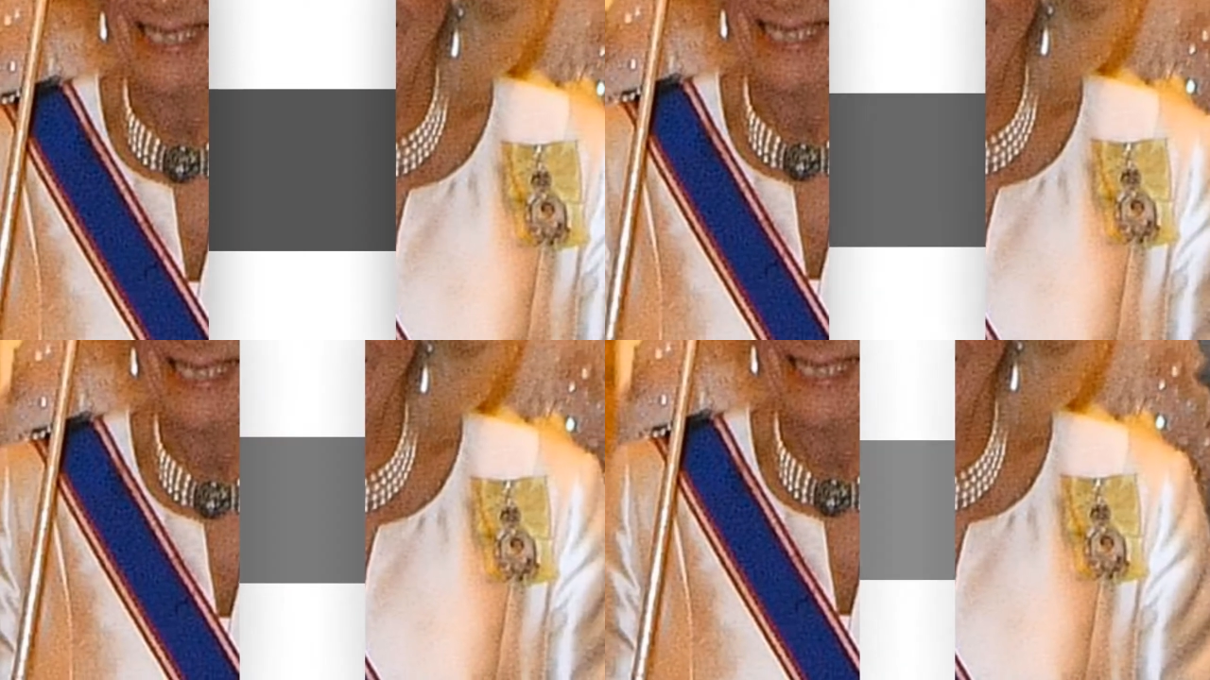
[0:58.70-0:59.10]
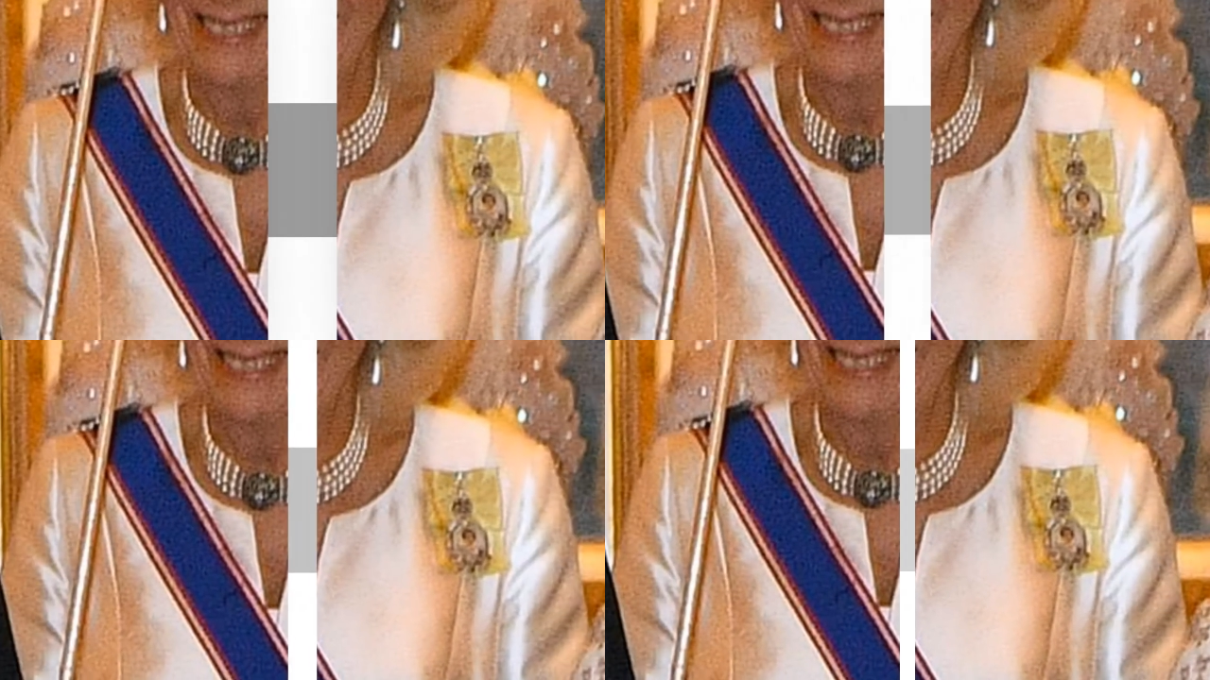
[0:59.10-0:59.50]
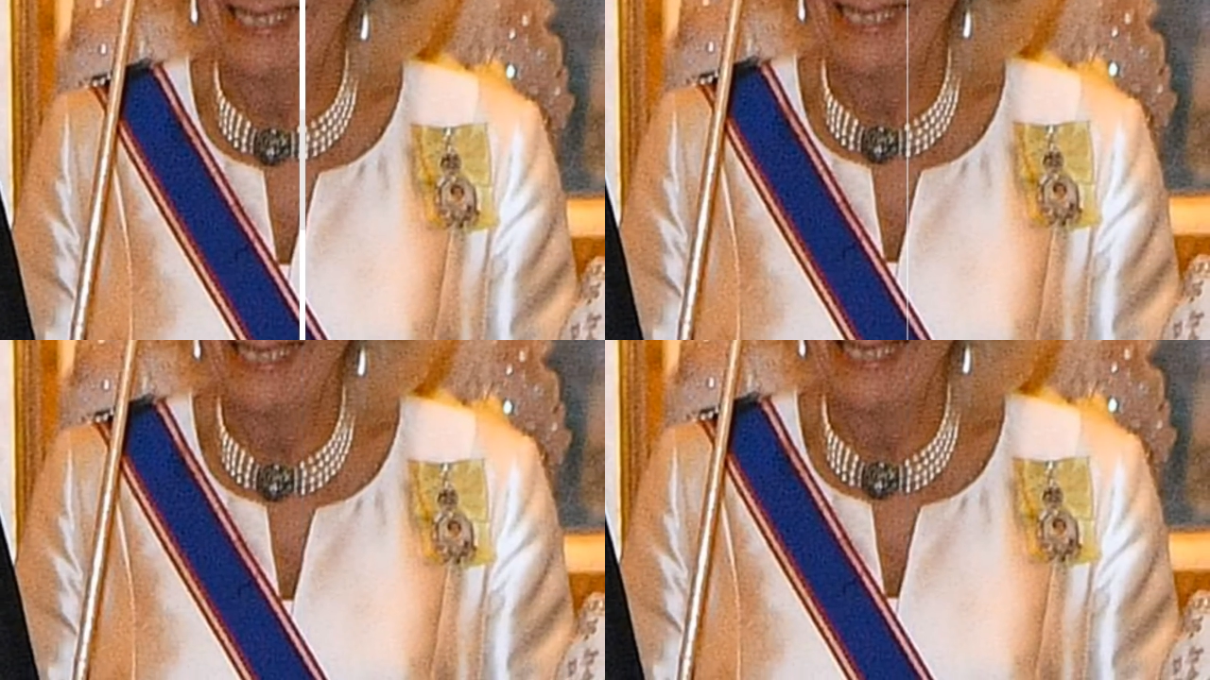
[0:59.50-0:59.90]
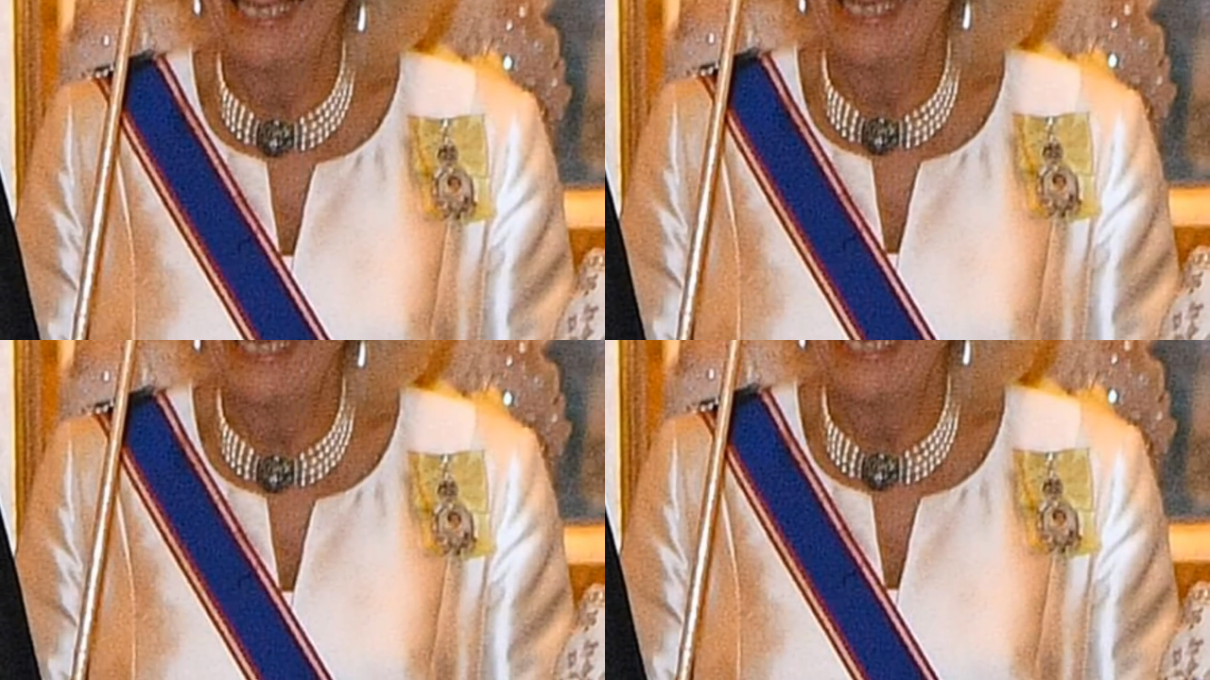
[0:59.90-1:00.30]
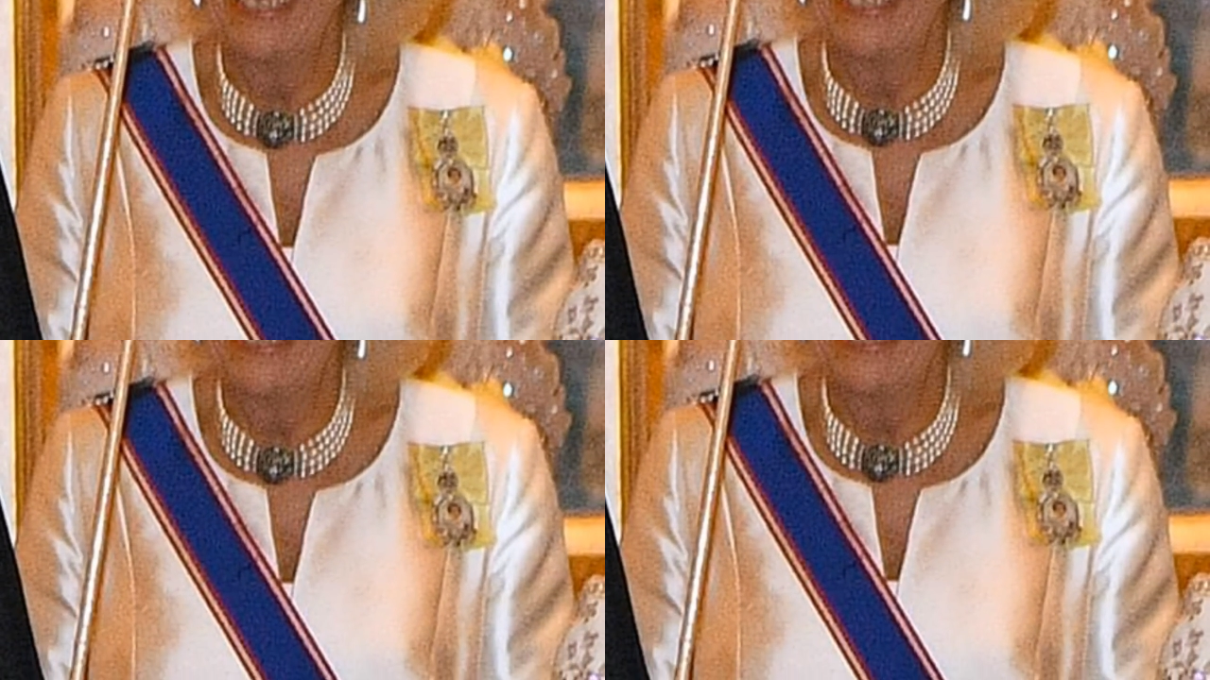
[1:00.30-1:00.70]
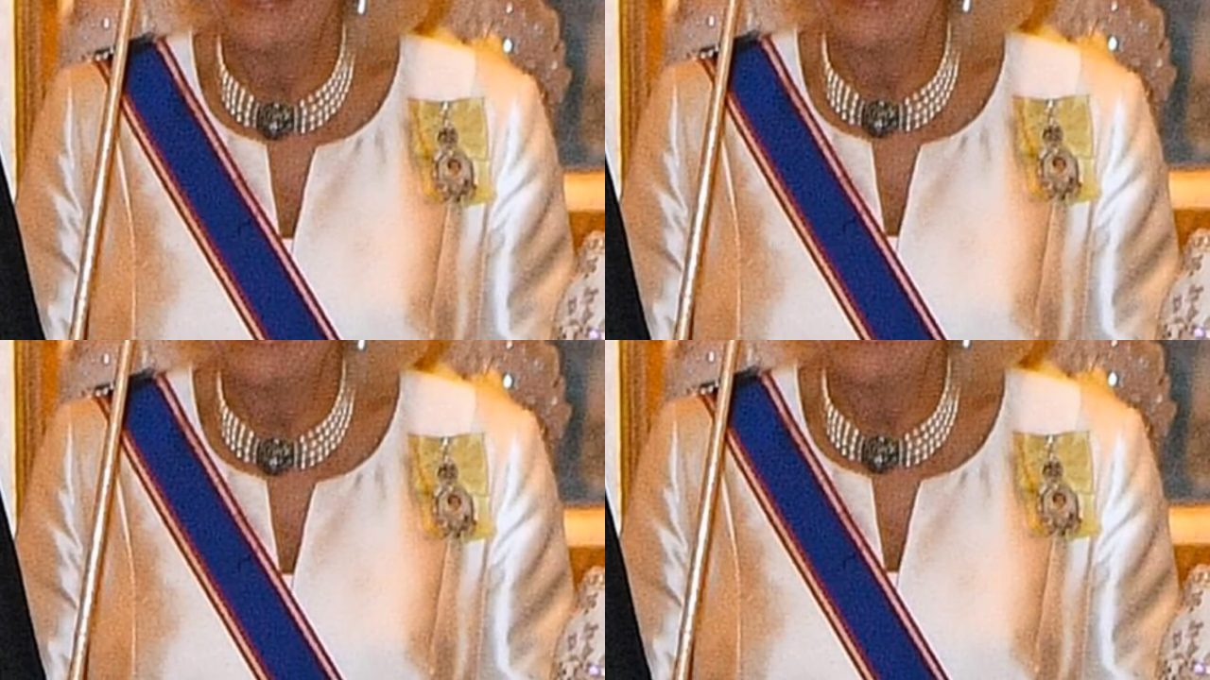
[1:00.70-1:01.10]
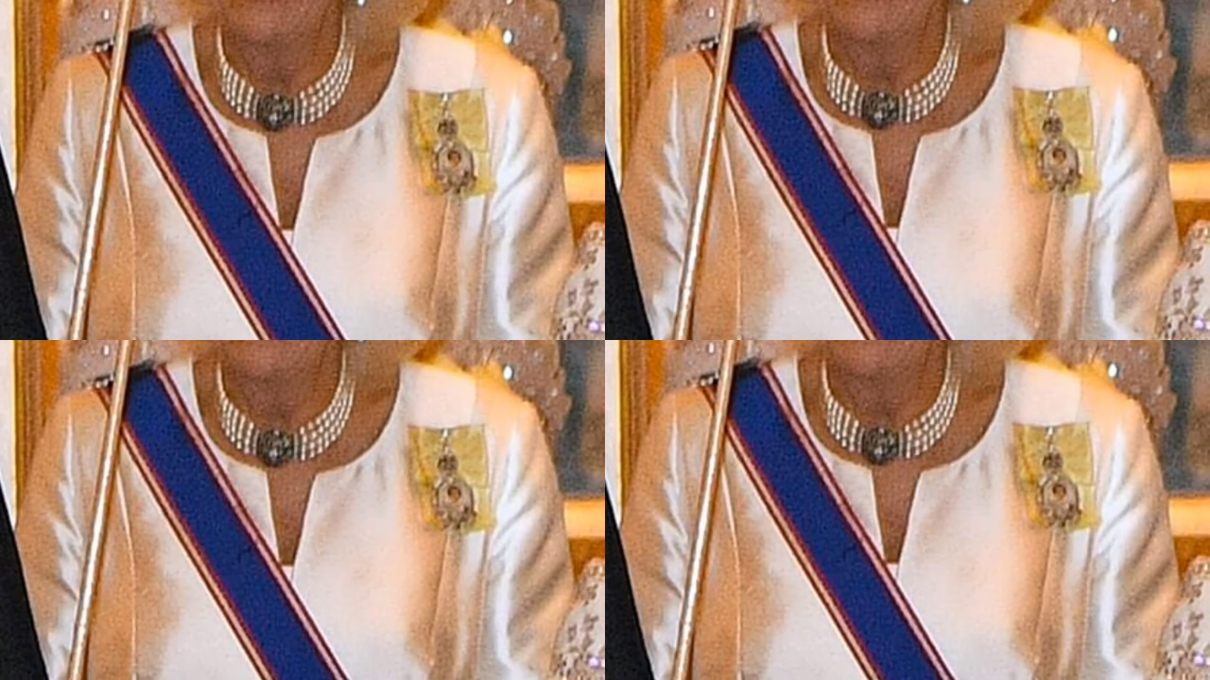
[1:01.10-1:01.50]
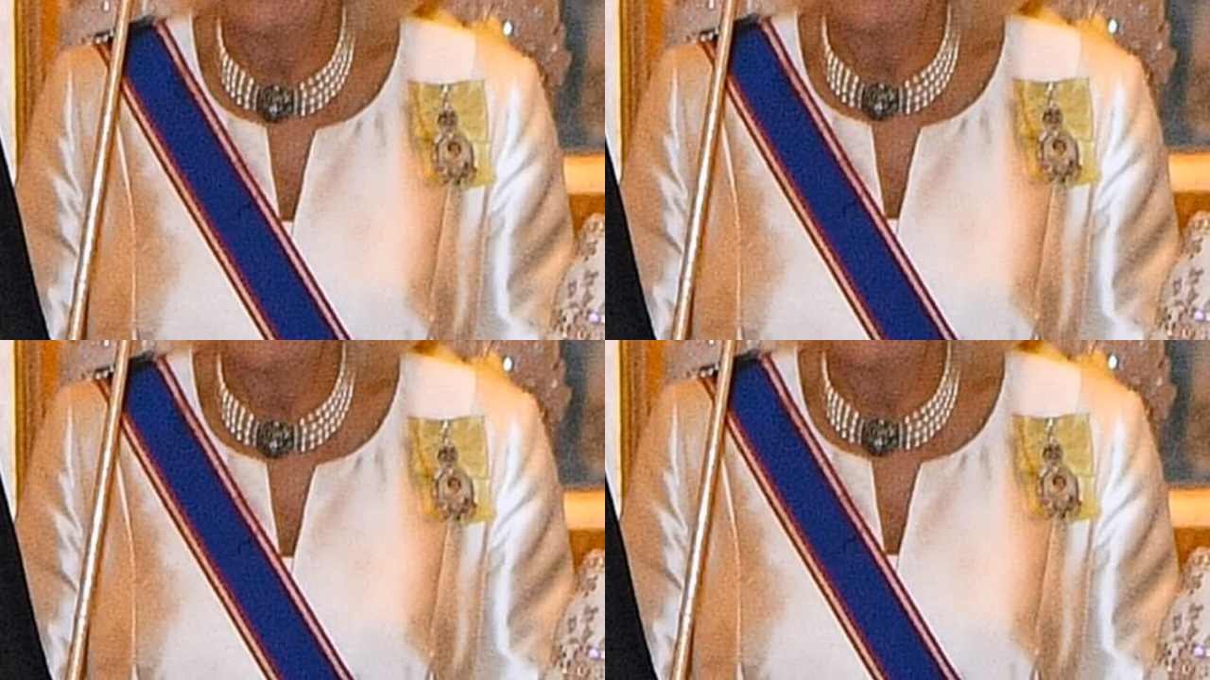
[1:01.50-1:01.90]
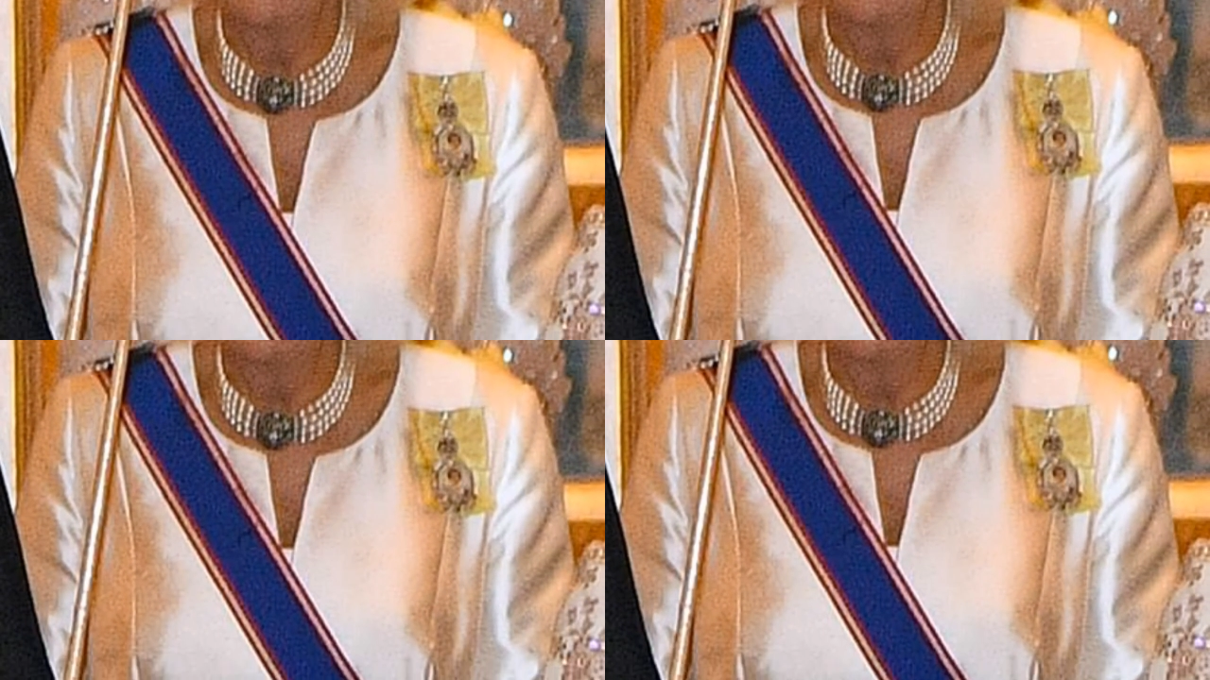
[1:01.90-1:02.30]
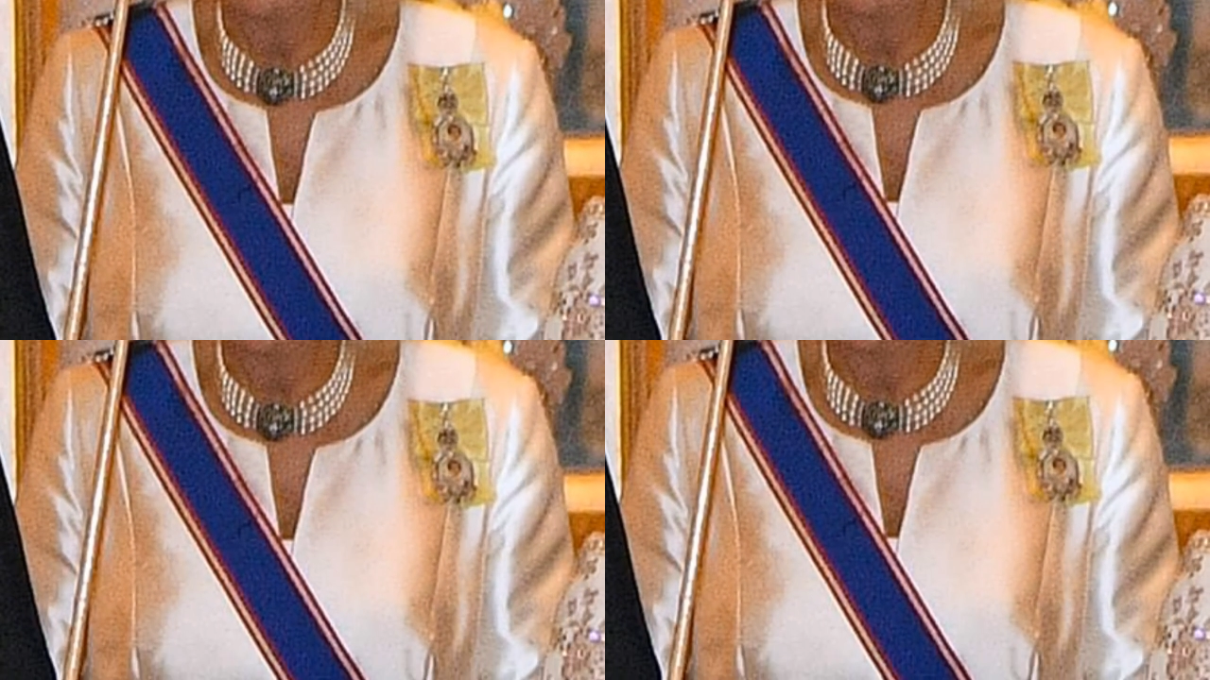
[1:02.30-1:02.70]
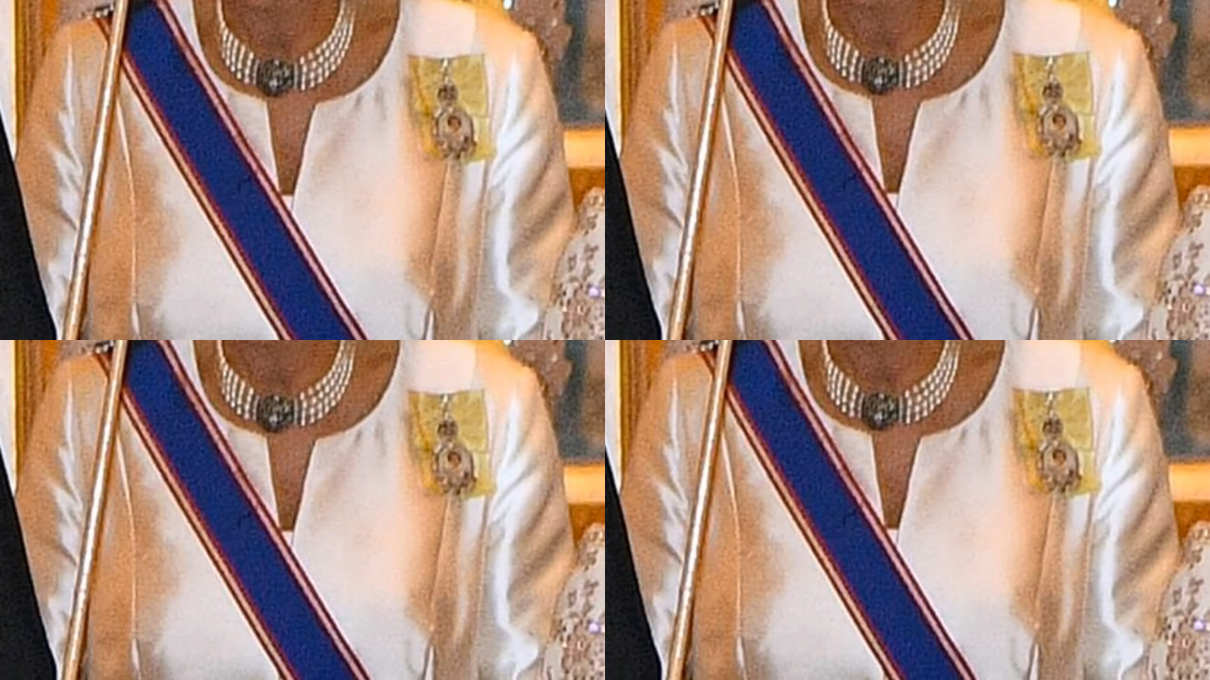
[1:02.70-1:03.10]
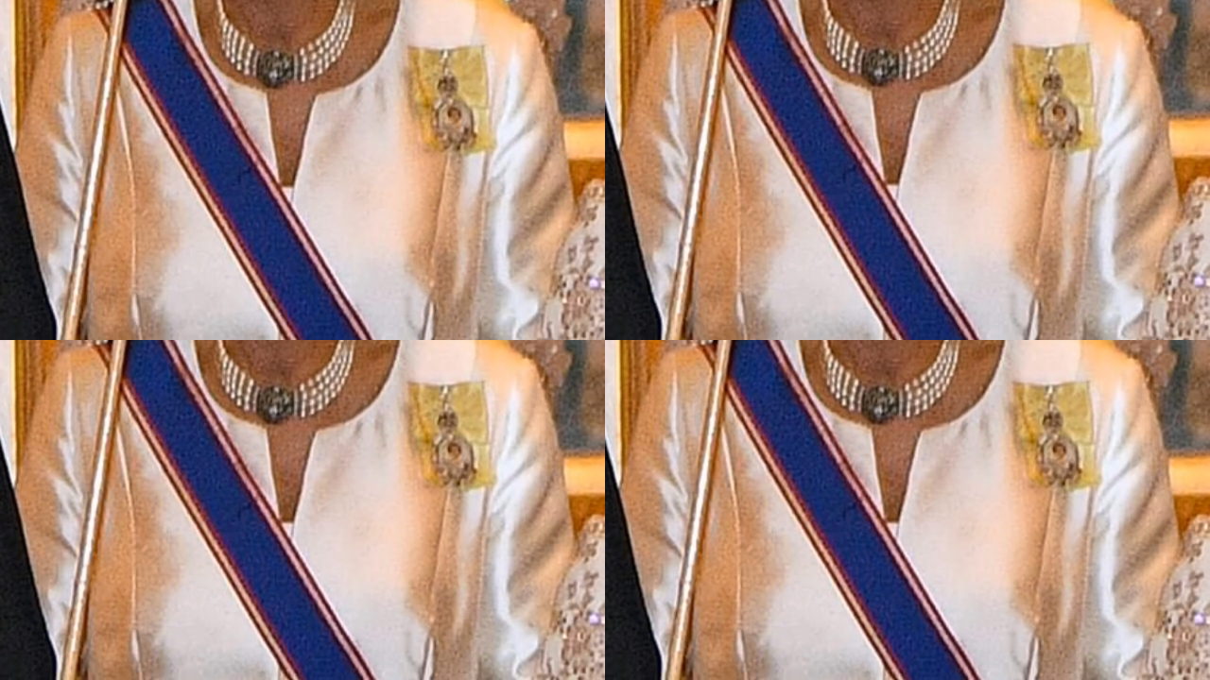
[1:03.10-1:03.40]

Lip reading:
[unreadable: no face in view]